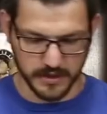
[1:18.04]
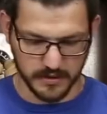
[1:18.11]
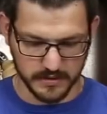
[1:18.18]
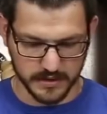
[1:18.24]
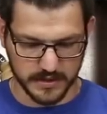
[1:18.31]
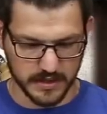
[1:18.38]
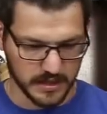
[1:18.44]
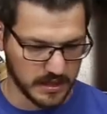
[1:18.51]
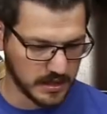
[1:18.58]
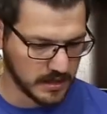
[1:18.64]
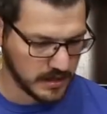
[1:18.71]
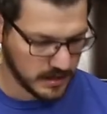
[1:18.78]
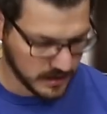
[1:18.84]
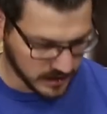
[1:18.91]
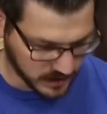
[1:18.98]
here is the
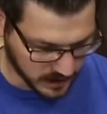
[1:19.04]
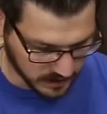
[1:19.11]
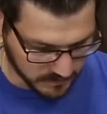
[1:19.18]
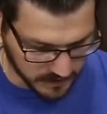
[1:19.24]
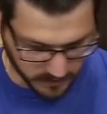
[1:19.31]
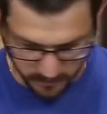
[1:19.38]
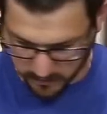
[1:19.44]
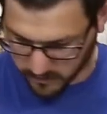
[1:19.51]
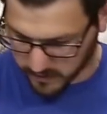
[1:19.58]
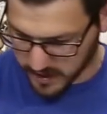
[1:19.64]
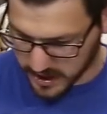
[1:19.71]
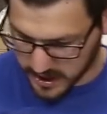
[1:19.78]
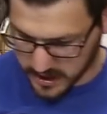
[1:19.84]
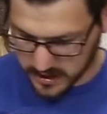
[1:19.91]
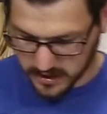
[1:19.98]
gunmetal
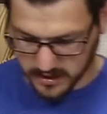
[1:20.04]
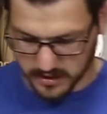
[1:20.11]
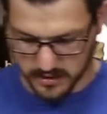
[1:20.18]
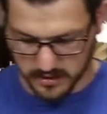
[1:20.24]
gray.